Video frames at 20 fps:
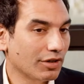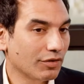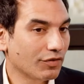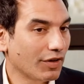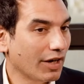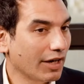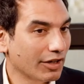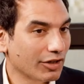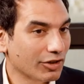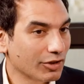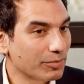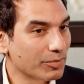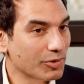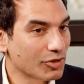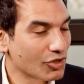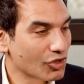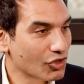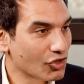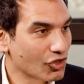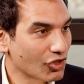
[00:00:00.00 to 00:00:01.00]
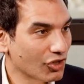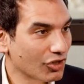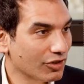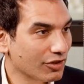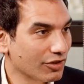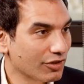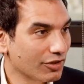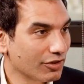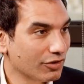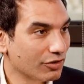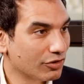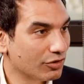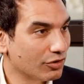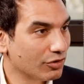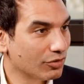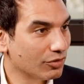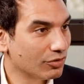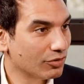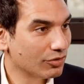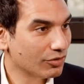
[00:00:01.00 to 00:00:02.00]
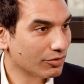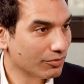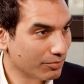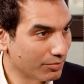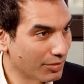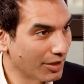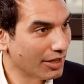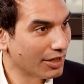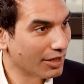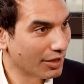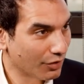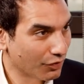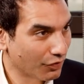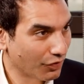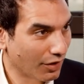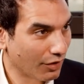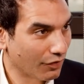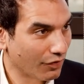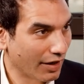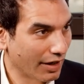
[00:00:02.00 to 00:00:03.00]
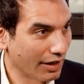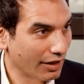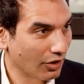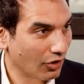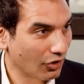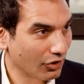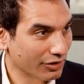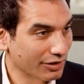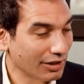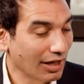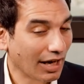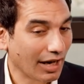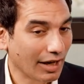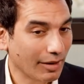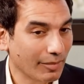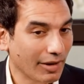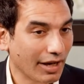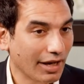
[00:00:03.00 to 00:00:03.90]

in a very good position to be here for a very long time